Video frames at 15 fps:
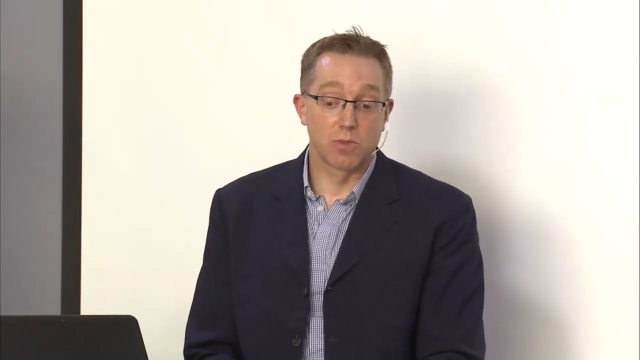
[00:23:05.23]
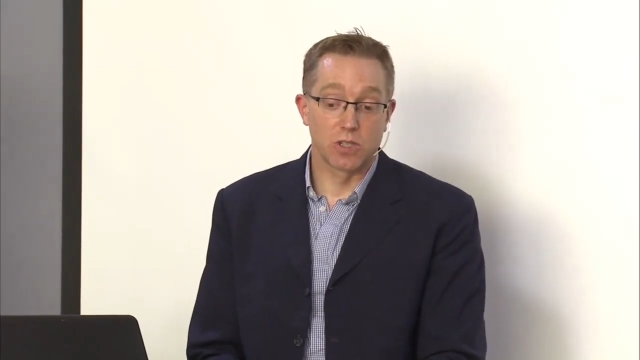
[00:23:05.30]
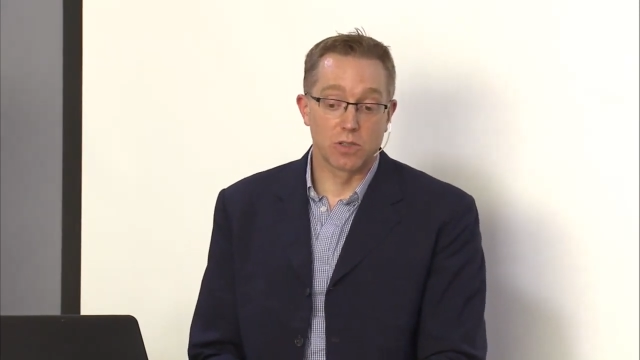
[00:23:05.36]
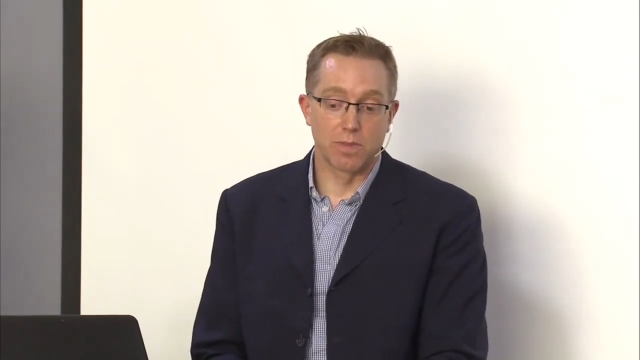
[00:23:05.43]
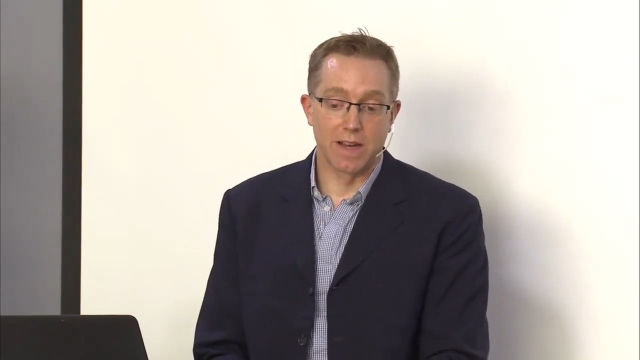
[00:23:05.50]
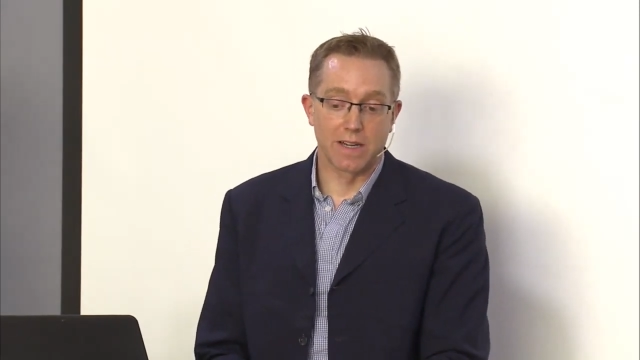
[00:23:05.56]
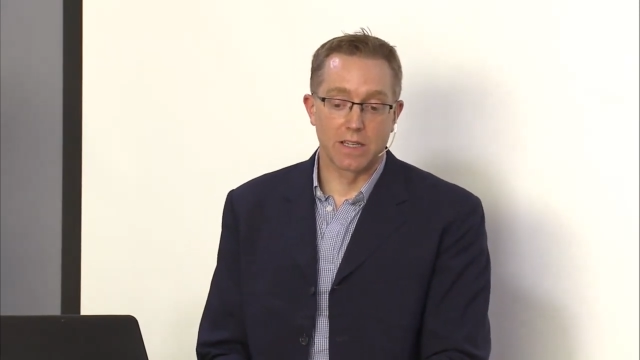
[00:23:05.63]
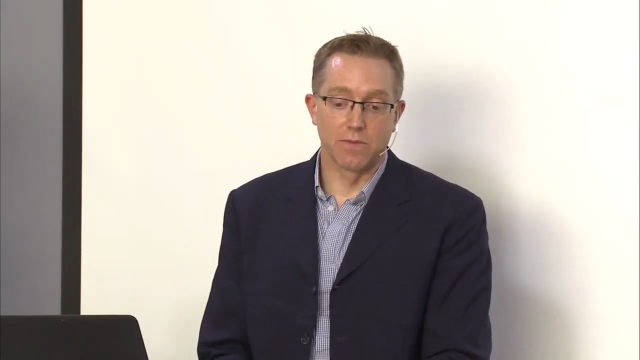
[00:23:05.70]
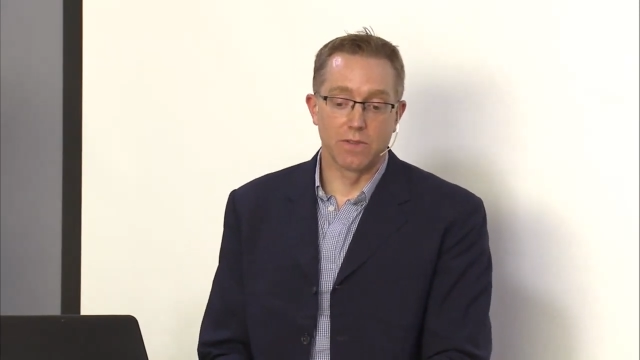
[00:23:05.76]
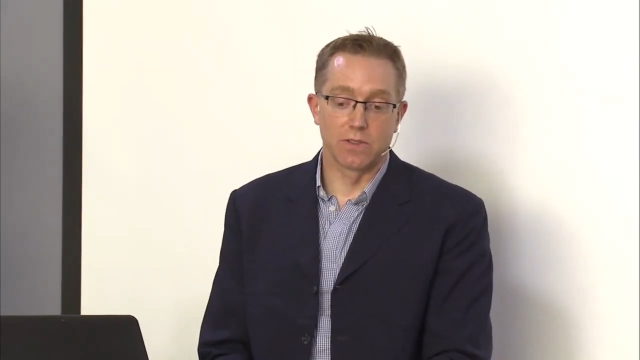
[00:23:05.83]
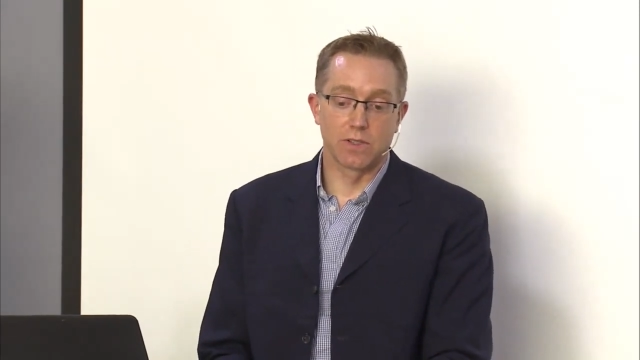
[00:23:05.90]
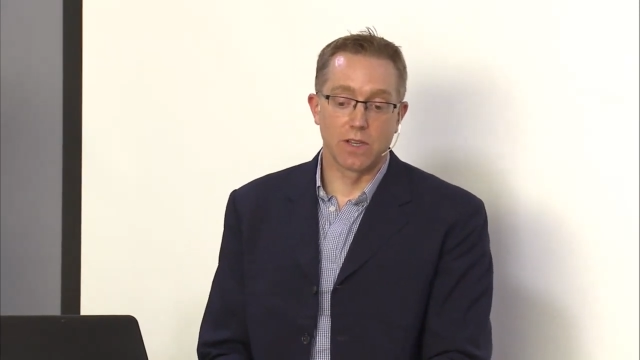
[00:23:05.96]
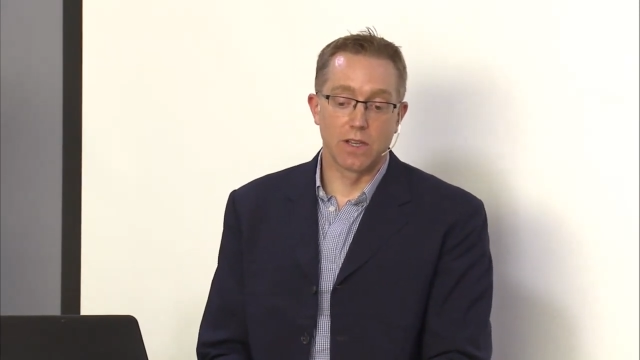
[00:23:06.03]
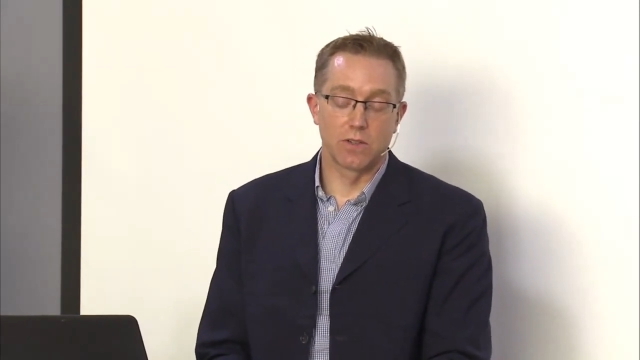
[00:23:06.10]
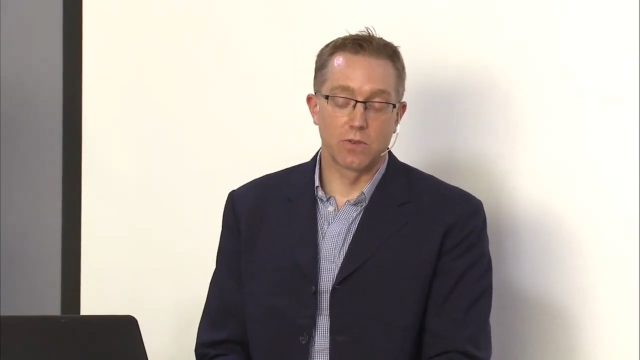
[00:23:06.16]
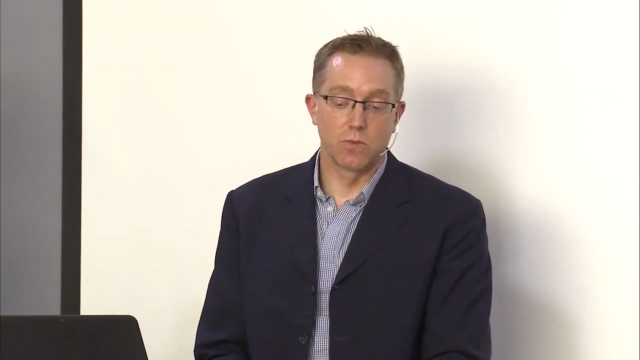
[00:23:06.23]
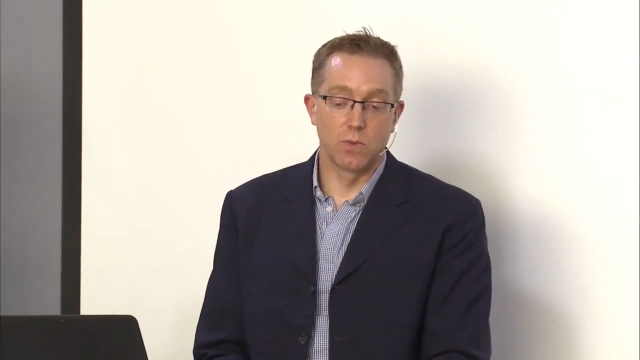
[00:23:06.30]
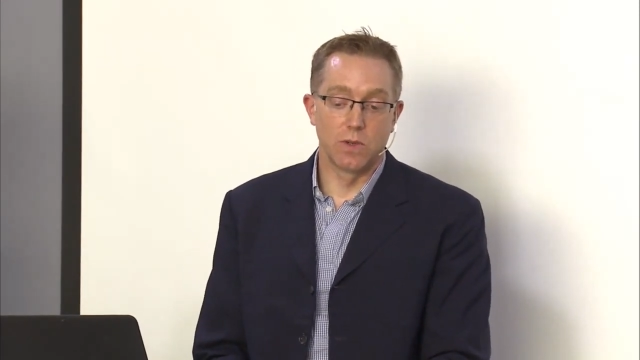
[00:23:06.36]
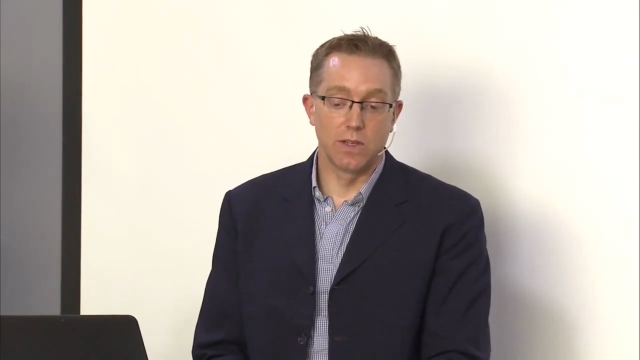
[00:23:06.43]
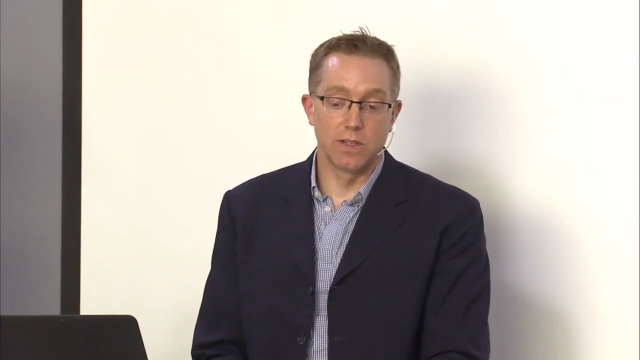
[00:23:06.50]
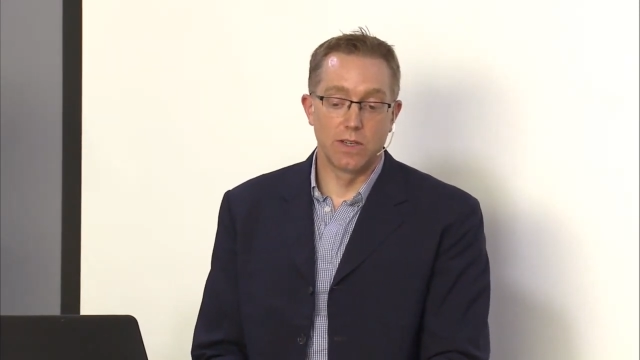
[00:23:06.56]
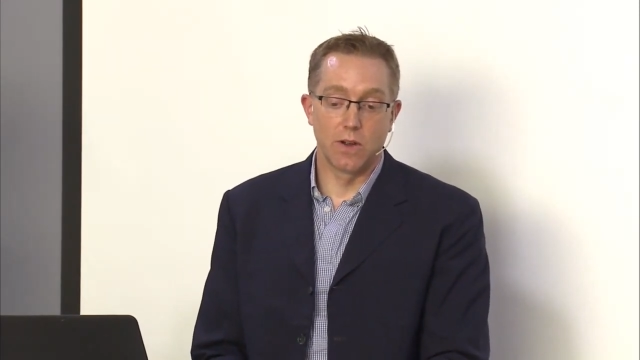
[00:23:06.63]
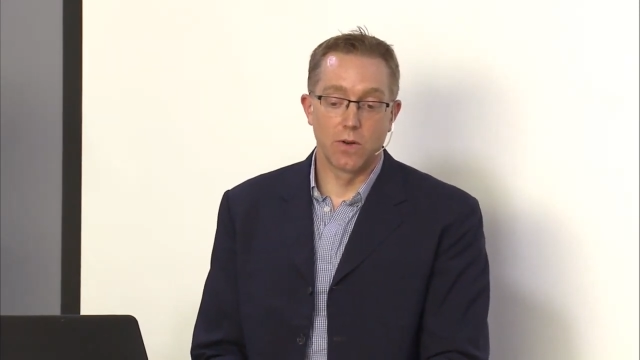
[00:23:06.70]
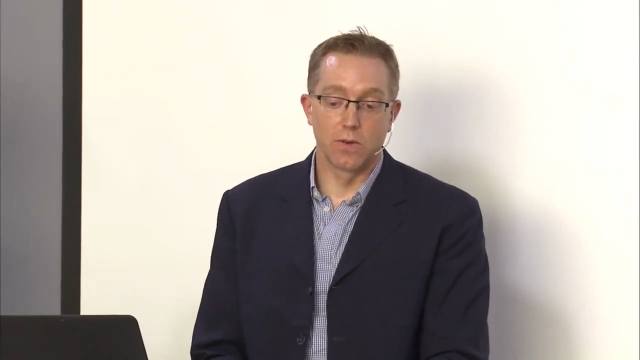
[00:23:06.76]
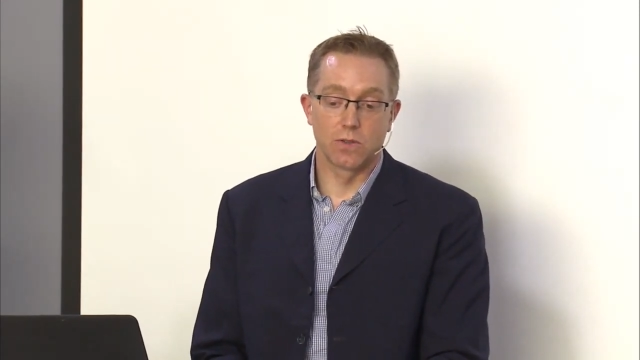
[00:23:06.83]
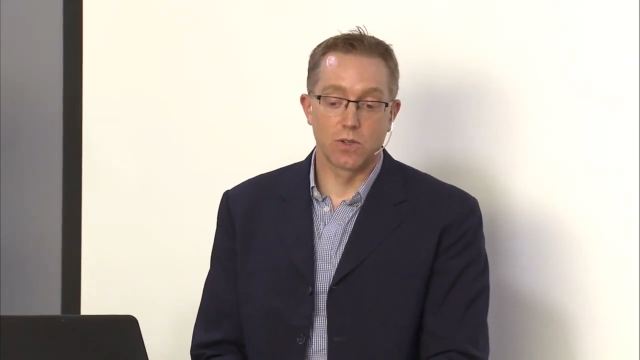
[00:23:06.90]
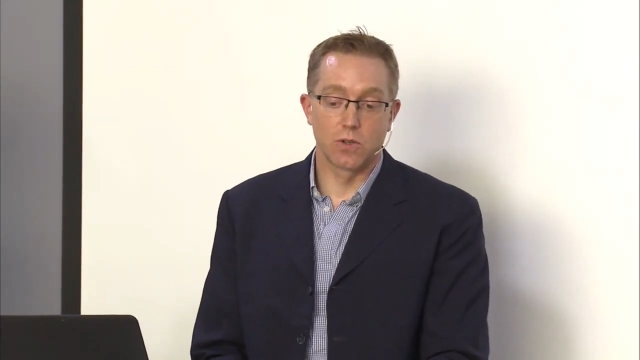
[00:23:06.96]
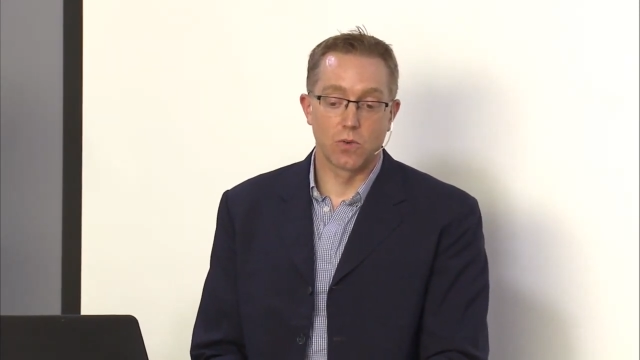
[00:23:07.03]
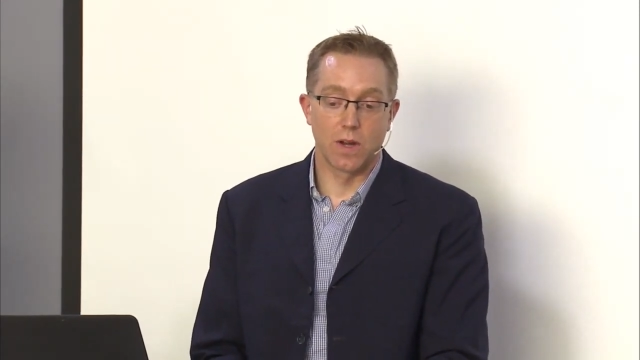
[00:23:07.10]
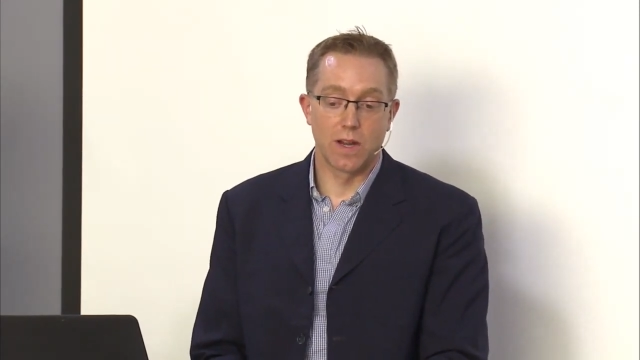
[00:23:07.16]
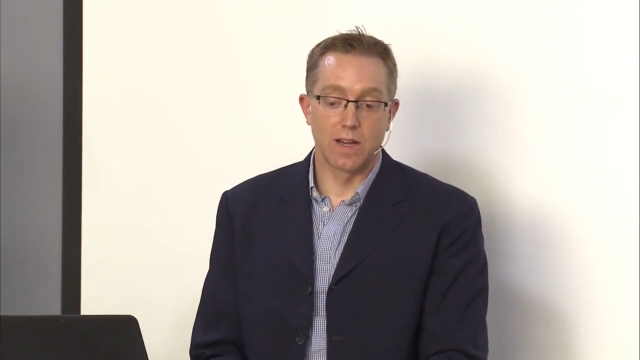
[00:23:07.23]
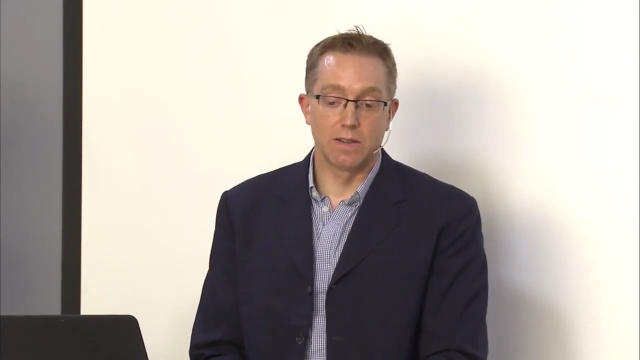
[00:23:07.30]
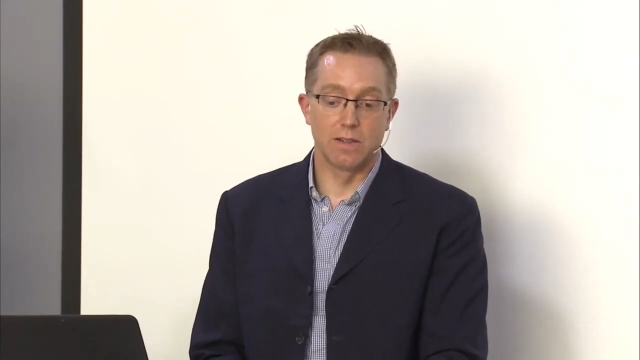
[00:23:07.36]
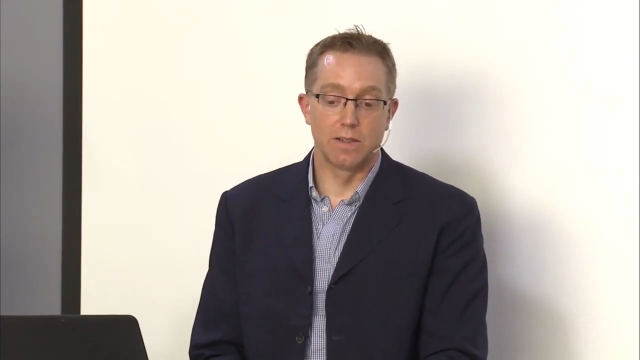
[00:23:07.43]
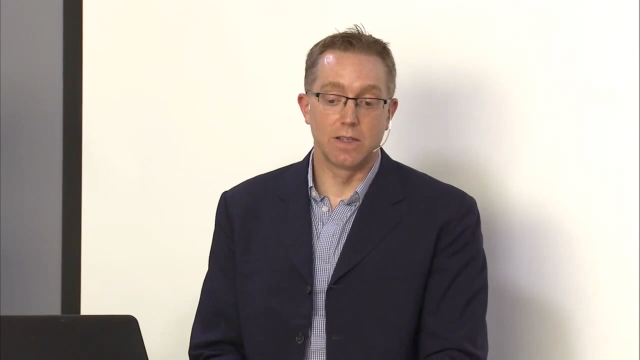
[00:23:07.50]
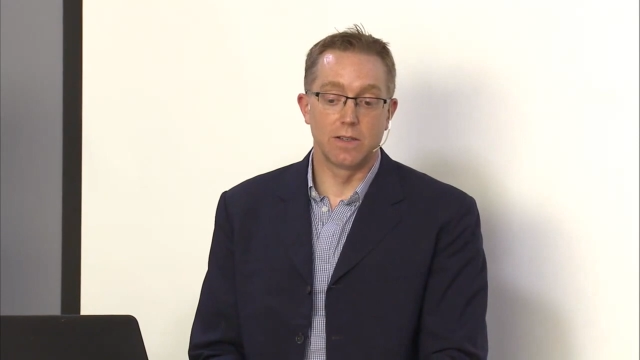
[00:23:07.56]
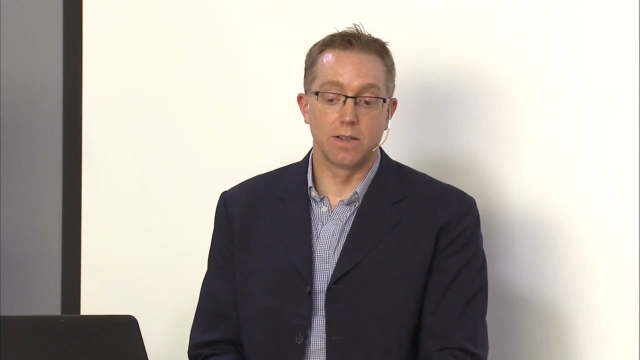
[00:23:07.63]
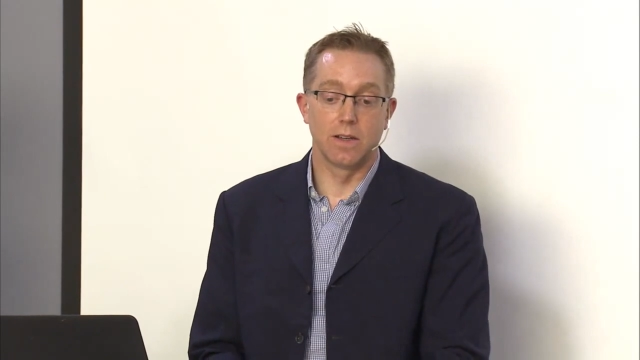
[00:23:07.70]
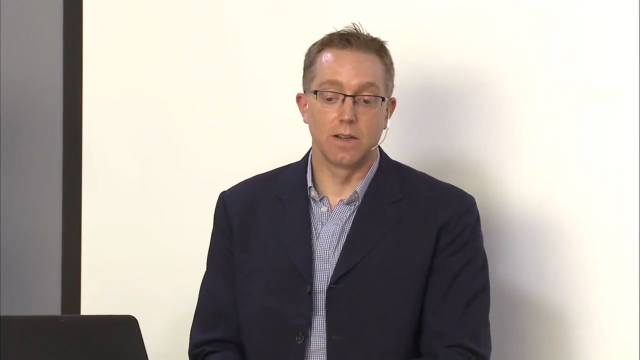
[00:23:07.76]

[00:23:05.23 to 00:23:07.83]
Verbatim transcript: perspective is that we don't trade,